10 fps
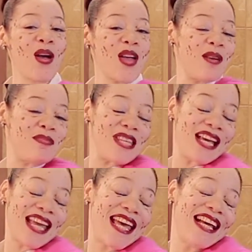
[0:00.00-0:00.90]
Welcome
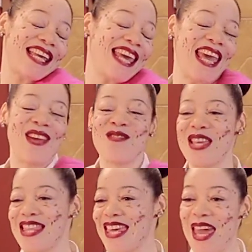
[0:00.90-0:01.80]
to Cooking
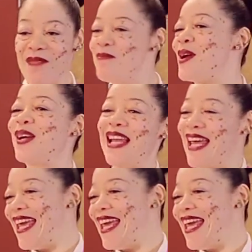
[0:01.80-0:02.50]
with Kimberly.